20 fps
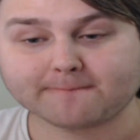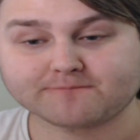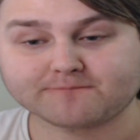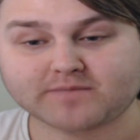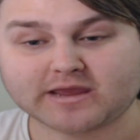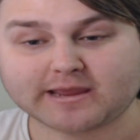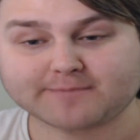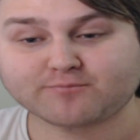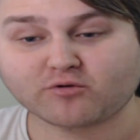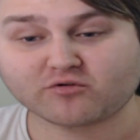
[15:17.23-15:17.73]

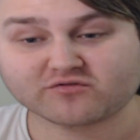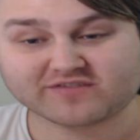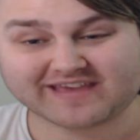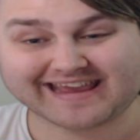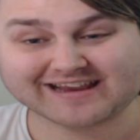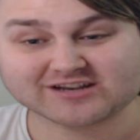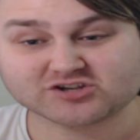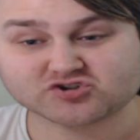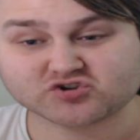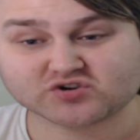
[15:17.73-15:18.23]
people's
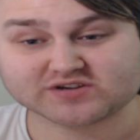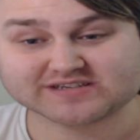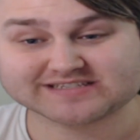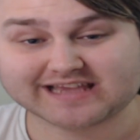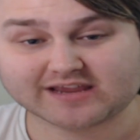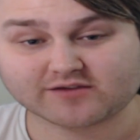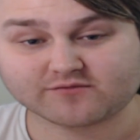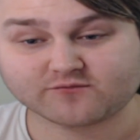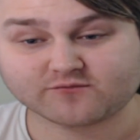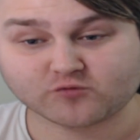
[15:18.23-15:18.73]
interest
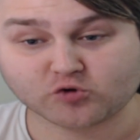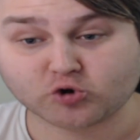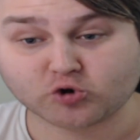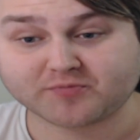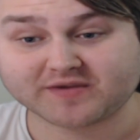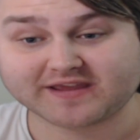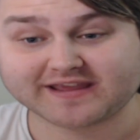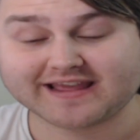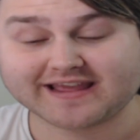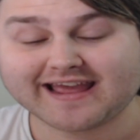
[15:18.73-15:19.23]
in
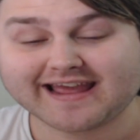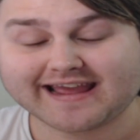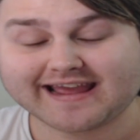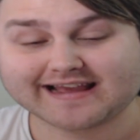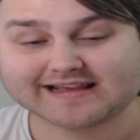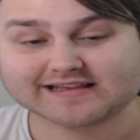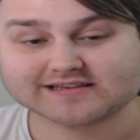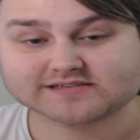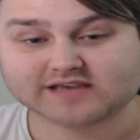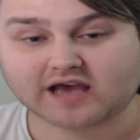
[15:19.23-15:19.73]
RWBY
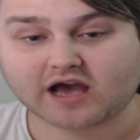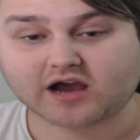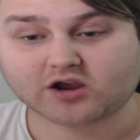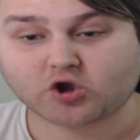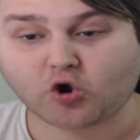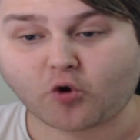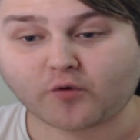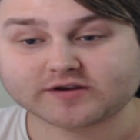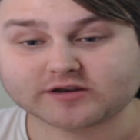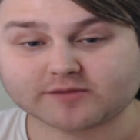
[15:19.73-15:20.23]
is
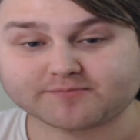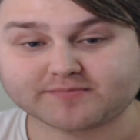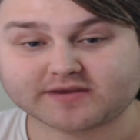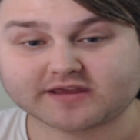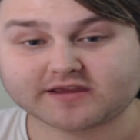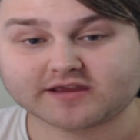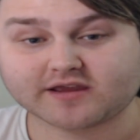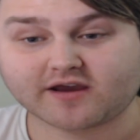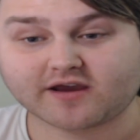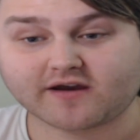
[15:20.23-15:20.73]
going to
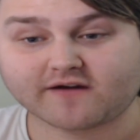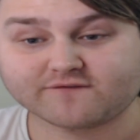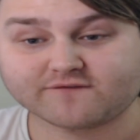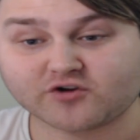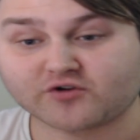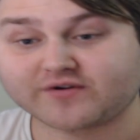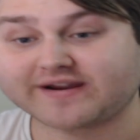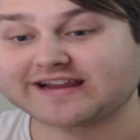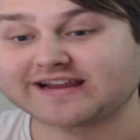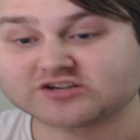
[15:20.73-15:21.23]
be
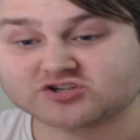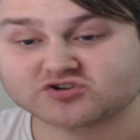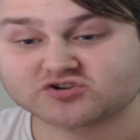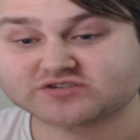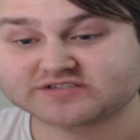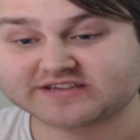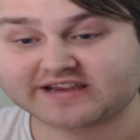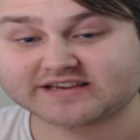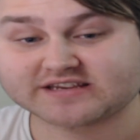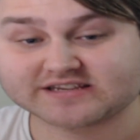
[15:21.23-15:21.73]
very
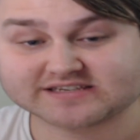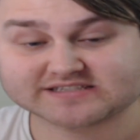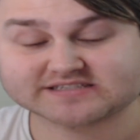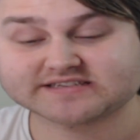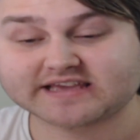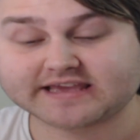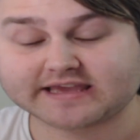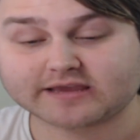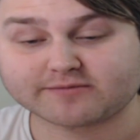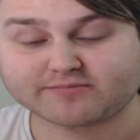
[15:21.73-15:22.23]
interesting to
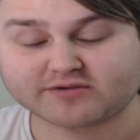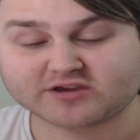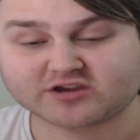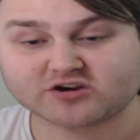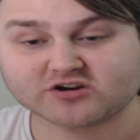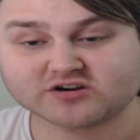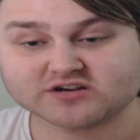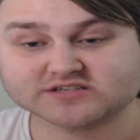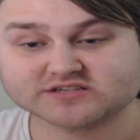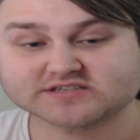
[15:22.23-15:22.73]
see,
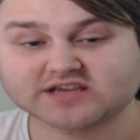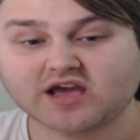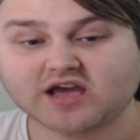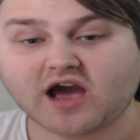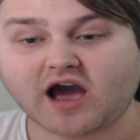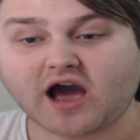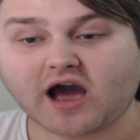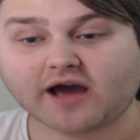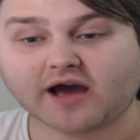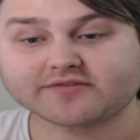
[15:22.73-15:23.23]
because
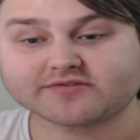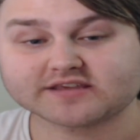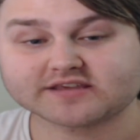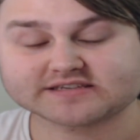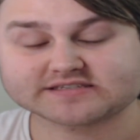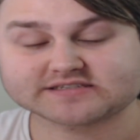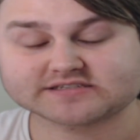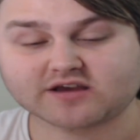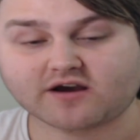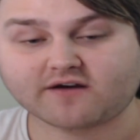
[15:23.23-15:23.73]

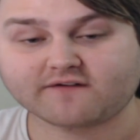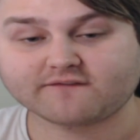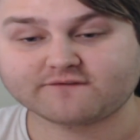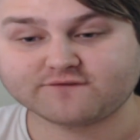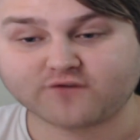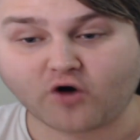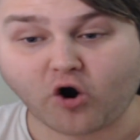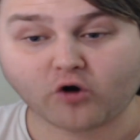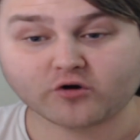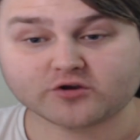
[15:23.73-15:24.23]
this
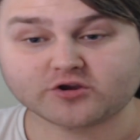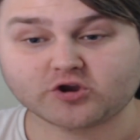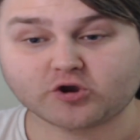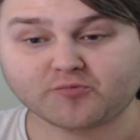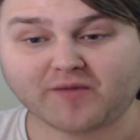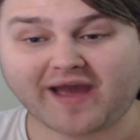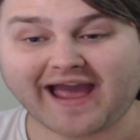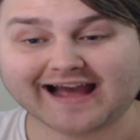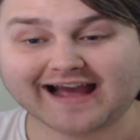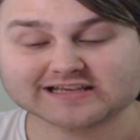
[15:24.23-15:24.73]

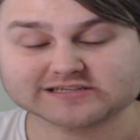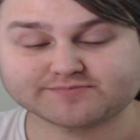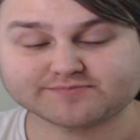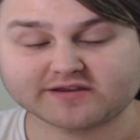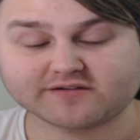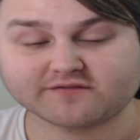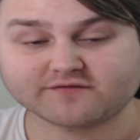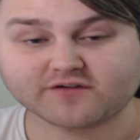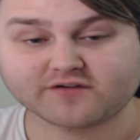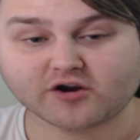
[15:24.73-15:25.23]
volume has
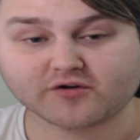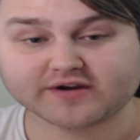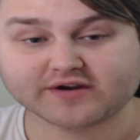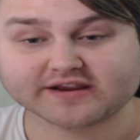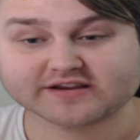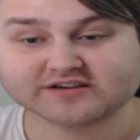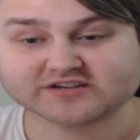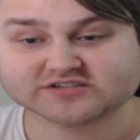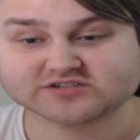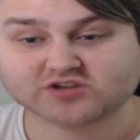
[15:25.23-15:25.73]
been
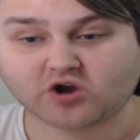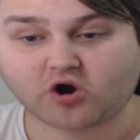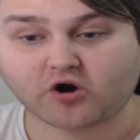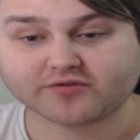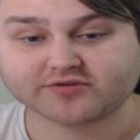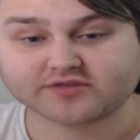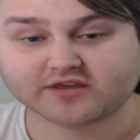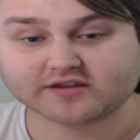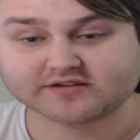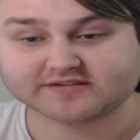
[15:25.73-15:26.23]
very just
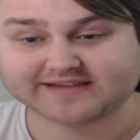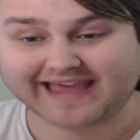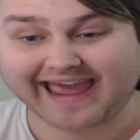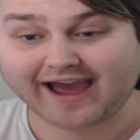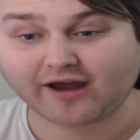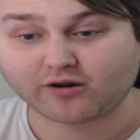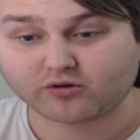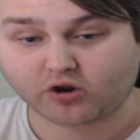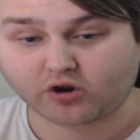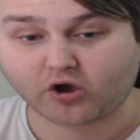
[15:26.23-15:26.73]
on the
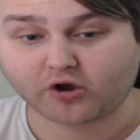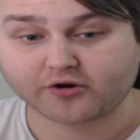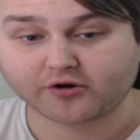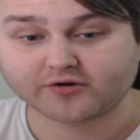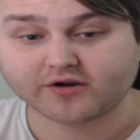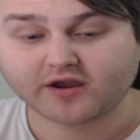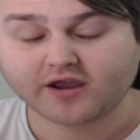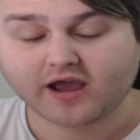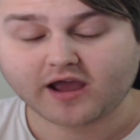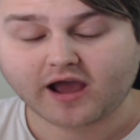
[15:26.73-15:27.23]
down low